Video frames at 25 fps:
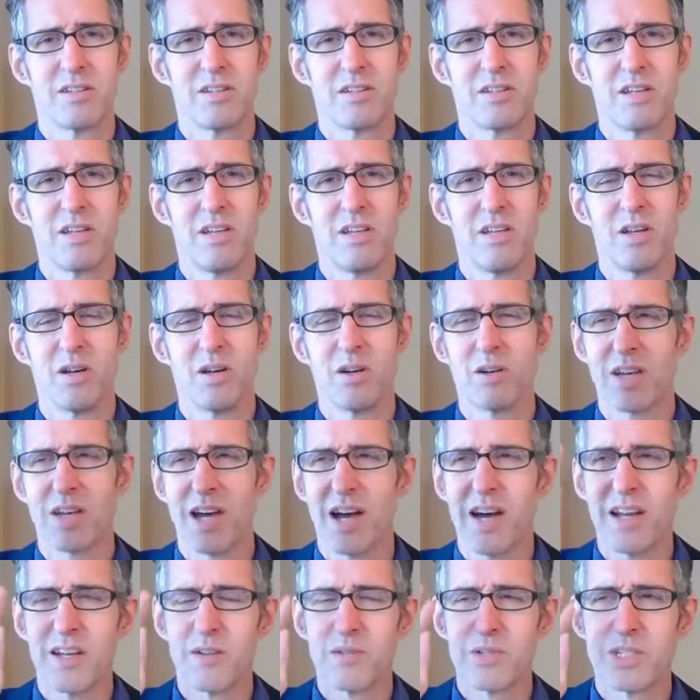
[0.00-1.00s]
You know,
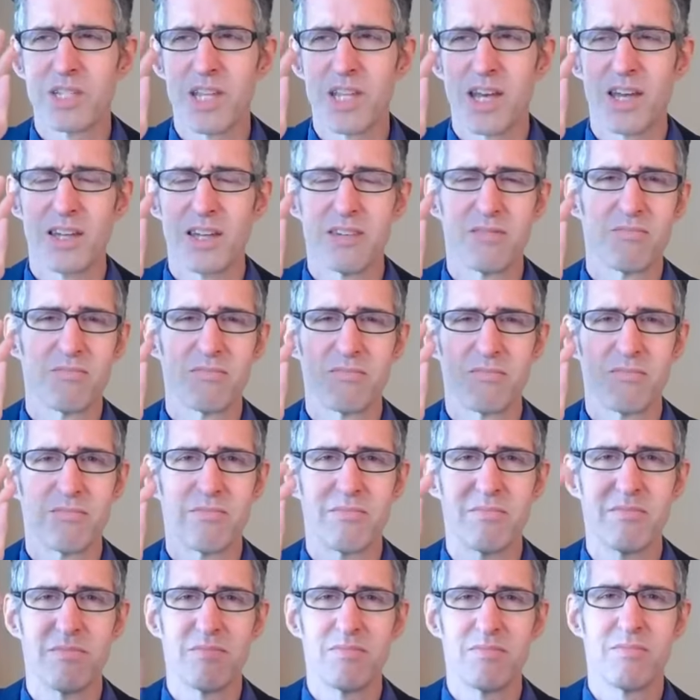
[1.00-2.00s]
God, it was that
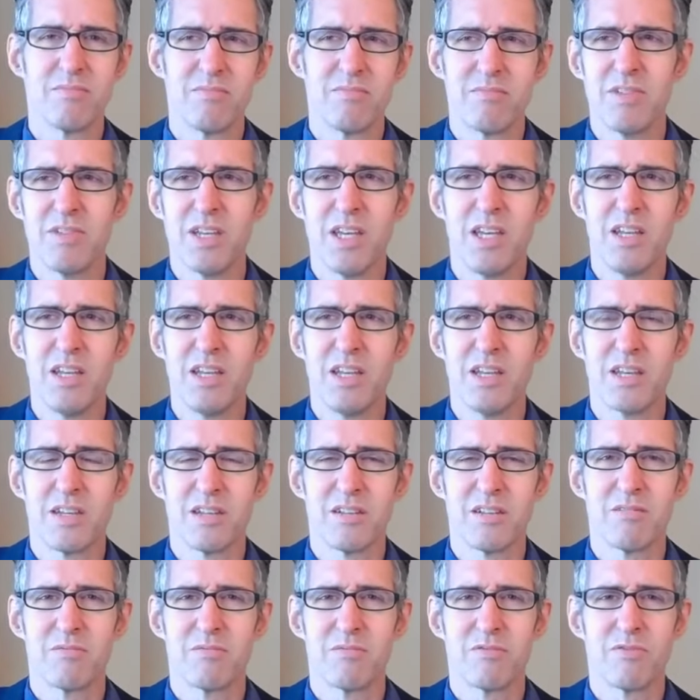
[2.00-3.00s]

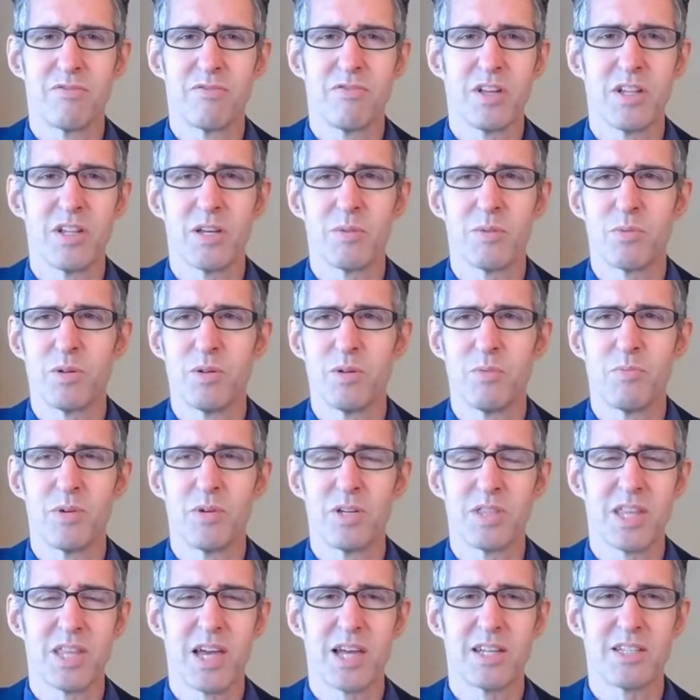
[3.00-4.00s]
idiot Philip who
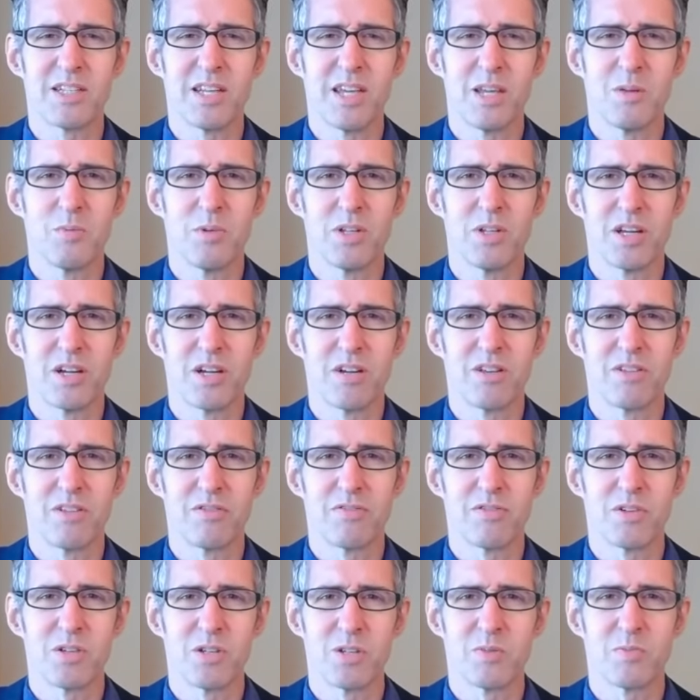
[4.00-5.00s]
put that table there in the
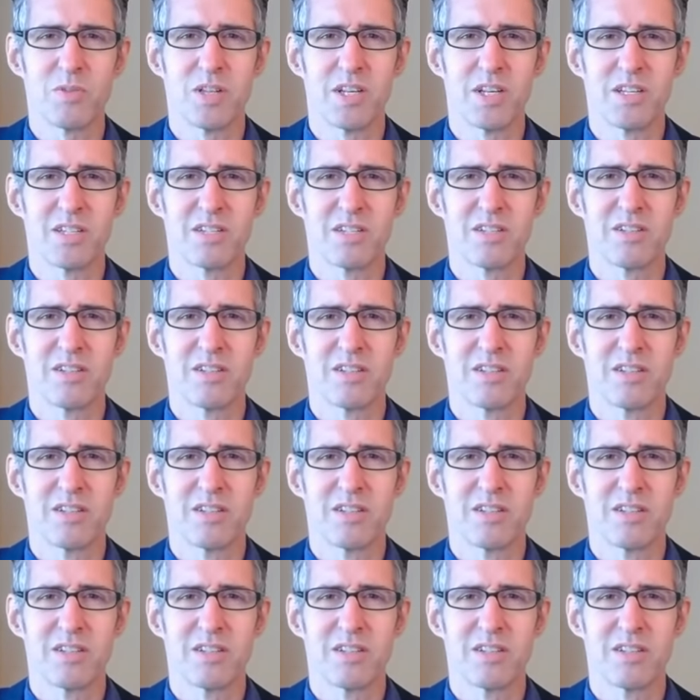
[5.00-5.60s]
first place.